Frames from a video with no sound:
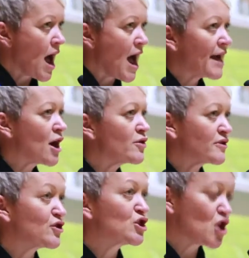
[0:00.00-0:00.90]

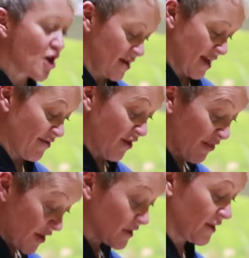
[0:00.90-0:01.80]
echoes the journey
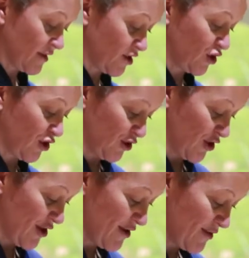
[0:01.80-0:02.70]
that this
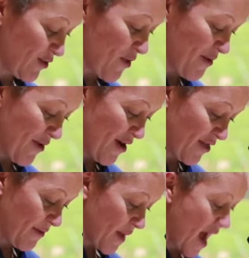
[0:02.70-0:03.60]
institution, the Whitworth,